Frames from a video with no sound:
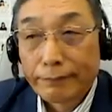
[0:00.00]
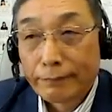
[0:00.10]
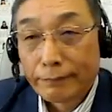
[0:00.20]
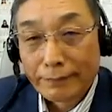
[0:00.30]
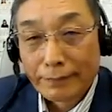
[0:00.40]

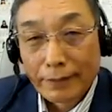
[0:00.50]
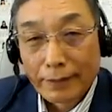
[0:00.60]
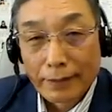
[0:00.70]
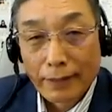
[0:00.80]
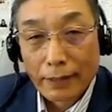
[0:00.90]
you know,
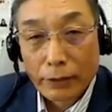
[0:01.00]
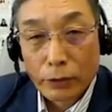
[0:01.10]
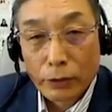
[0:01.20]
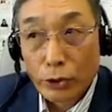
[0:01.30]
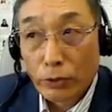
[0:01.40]
kids
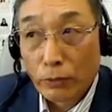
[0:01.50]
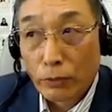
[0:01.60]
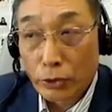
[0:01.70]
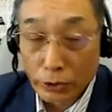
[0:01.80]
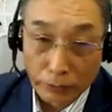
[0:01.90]
doing the
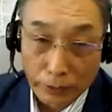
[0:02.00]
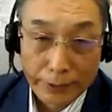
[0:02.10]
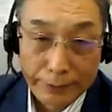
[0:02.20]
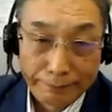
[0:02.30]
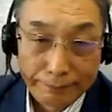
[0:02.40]
classroom
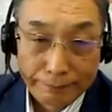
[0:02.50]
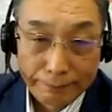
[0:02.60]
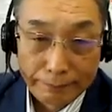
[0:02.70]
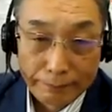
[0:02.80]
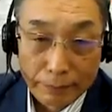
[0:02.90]

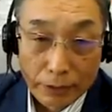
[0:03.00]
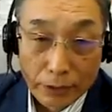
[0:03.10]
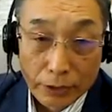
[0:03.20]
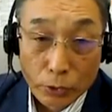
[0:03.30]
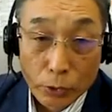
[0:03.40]
cleaning, they
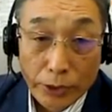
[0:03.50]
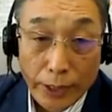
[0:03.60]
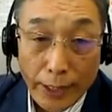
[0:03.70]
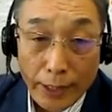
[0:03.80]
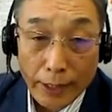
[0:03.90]
have
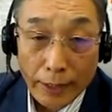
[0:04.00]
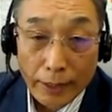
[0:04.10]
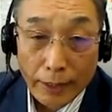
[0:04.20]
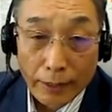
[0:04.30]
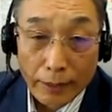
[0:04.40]
classroom
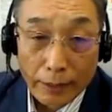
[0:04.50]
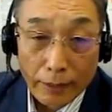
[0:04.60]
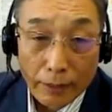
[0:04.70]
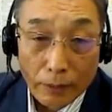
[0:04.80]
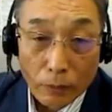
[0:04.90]
class
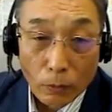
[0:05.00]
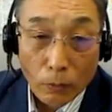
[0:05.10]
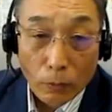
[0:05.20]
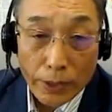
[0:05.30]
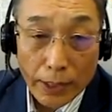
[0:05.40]
meeting,
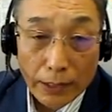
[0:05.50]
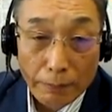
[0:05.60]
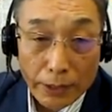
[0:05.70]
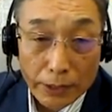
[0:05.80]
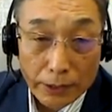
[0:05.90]
and then we
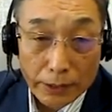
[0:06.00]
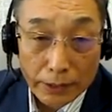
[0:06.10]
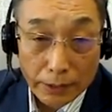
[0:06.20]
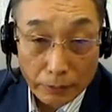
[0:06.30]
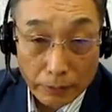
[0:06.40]
have class
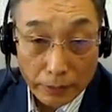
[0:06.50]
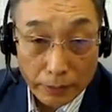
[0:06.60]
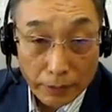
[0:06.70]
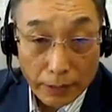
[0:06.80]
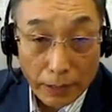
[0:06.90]

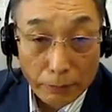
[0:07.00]
guidance.